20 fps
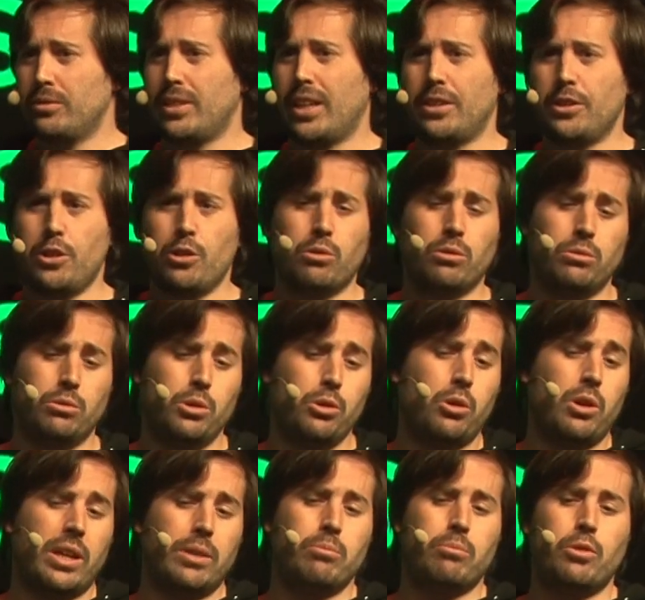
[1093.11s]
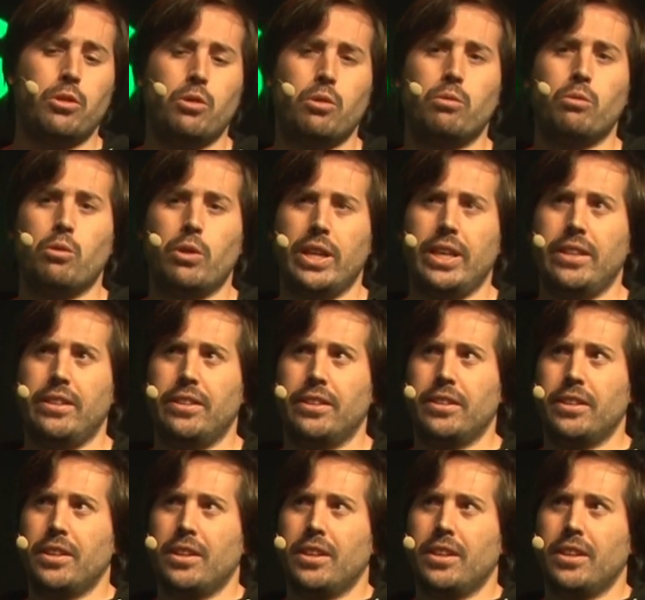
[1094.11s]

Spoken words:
than you can prove with